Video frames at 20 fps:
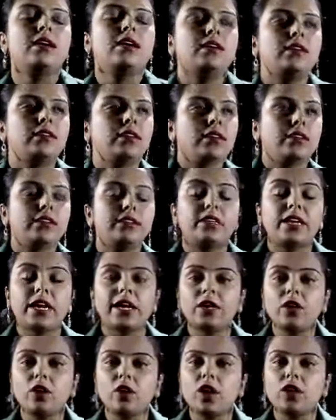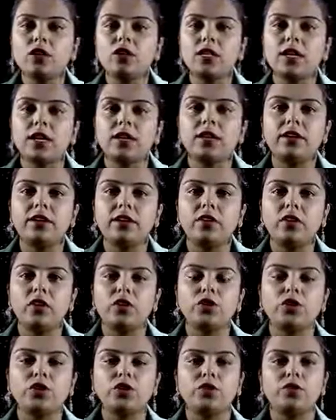the technological
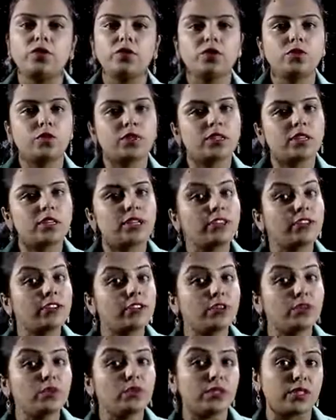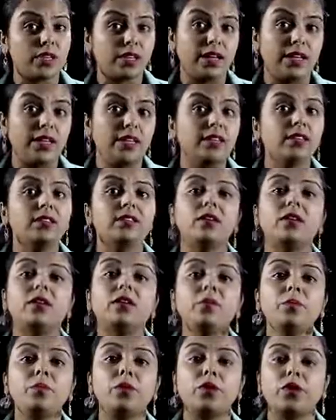revolution which was introduced in
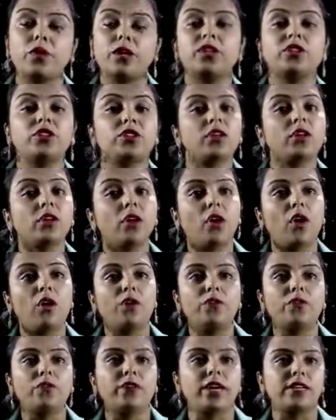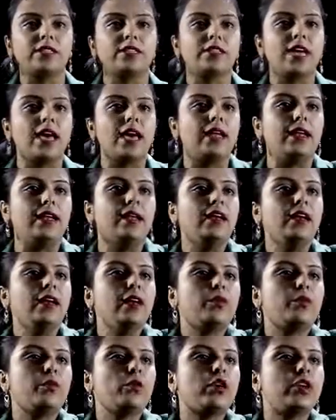the production of textile.
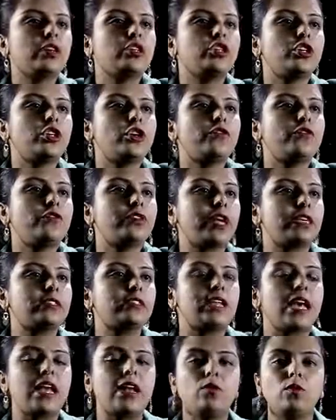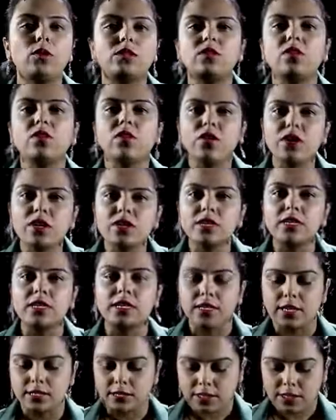Production of textile was the first
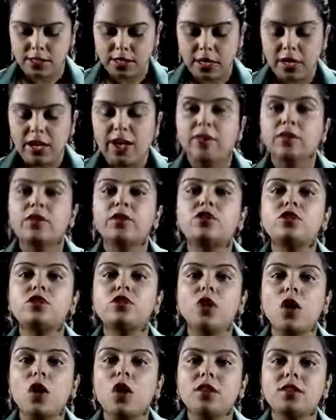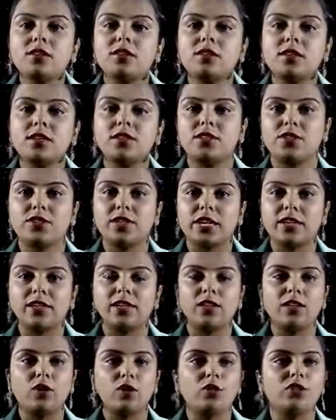industry which saw such
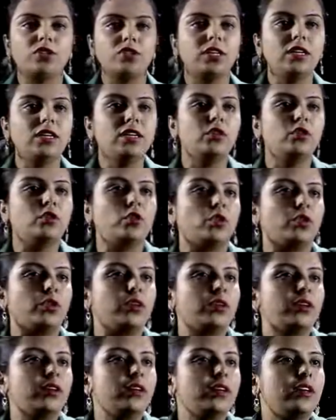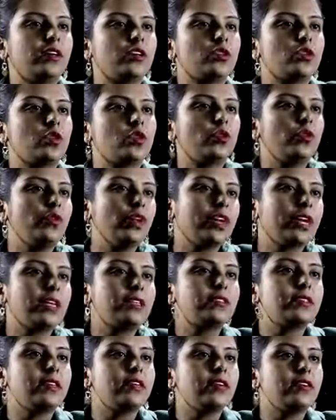technological growth. So, we can
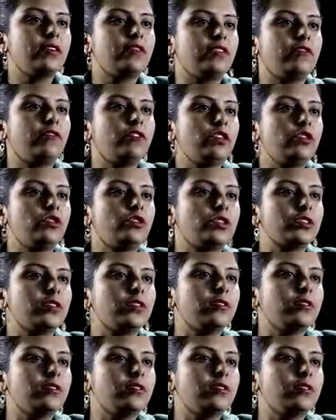say revolution